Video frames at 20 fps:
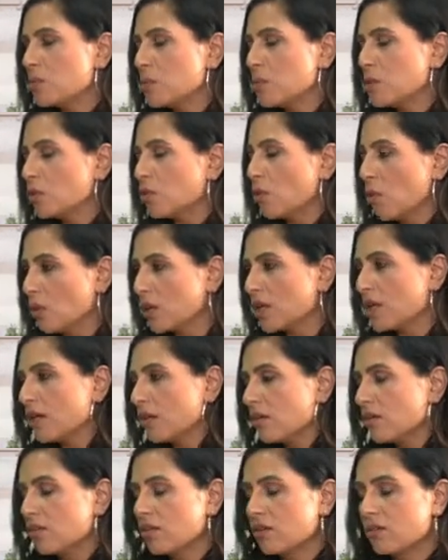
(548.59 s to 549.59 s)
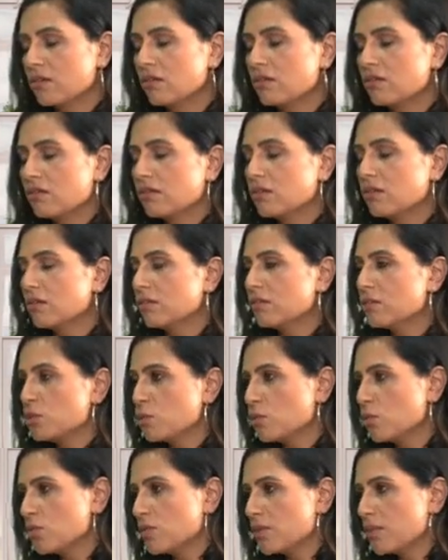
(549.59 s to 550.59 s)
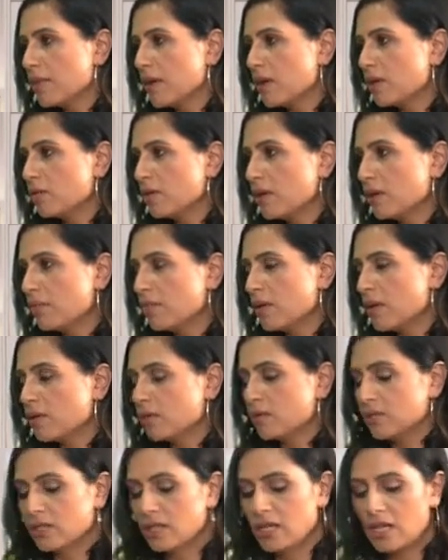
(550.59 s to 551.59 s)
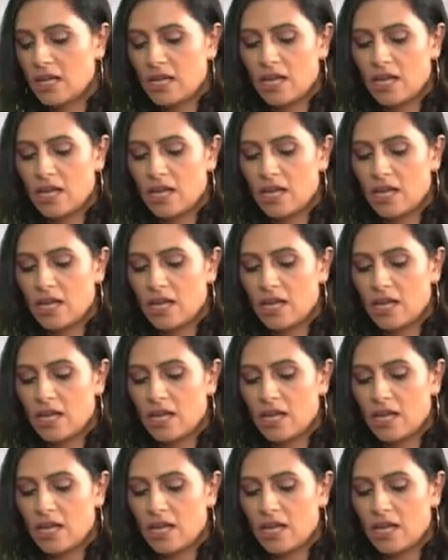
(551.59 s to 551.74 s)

we were talking on the shows about